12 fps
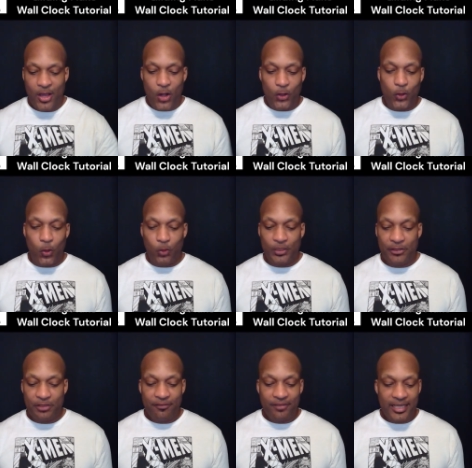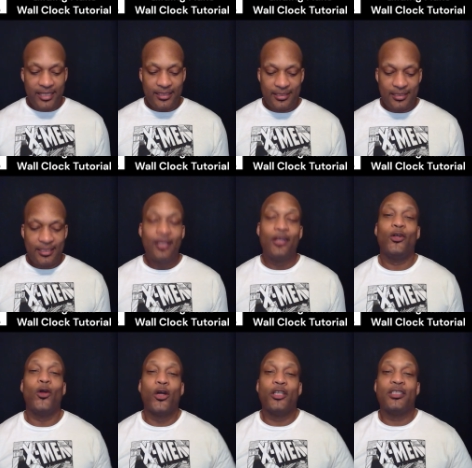gold gilding flakes,
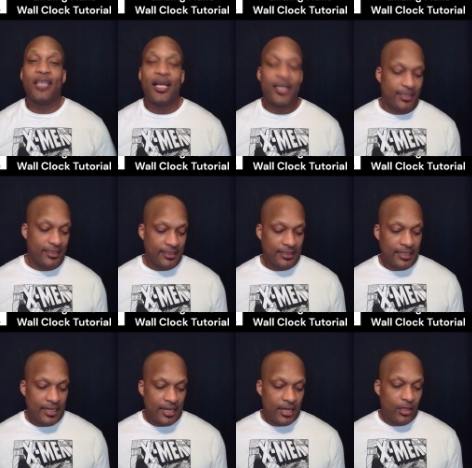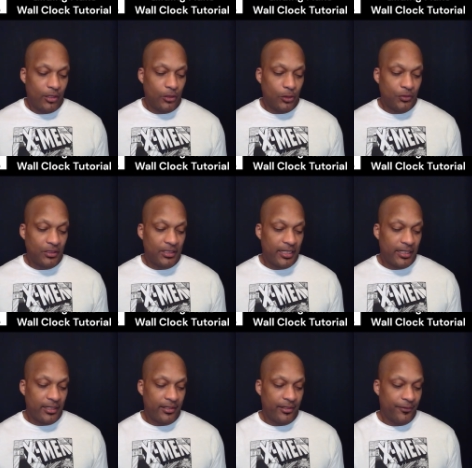cardstock, glue
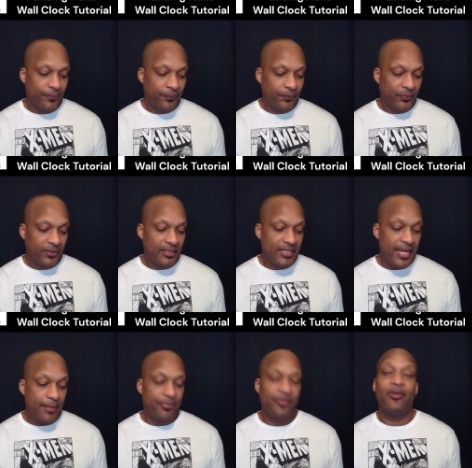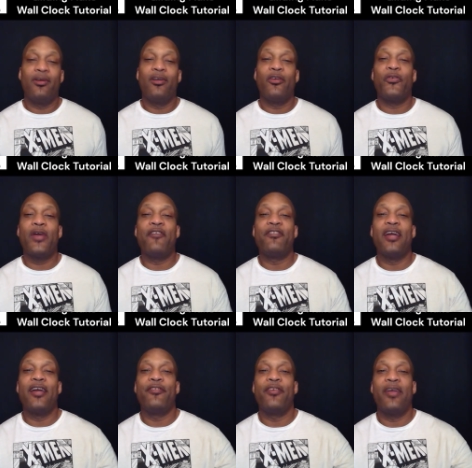stick, tape, craft
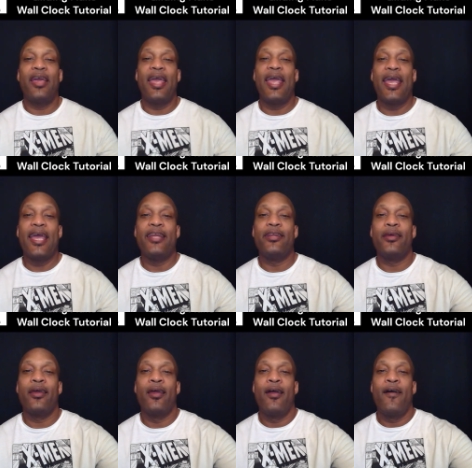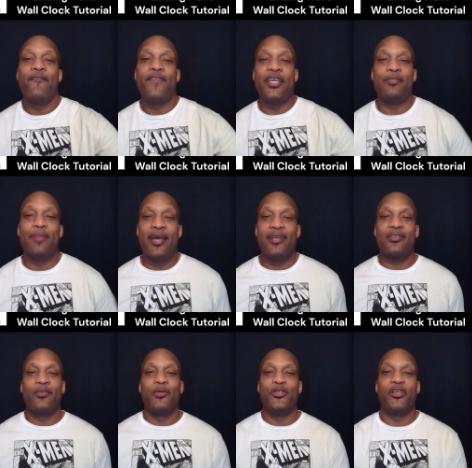knife, and face
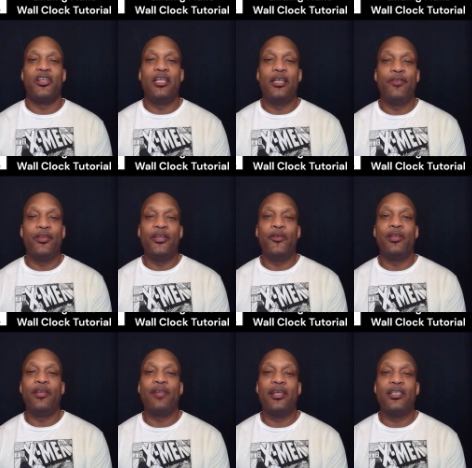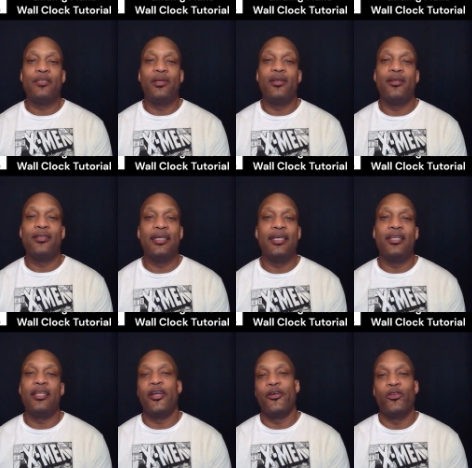mask, which you're going to need for the gilding flakes because they get in
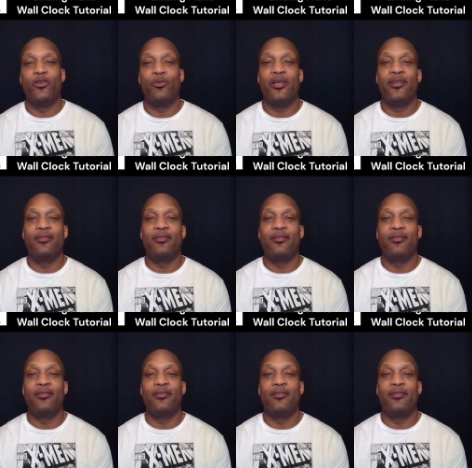the air a little bit.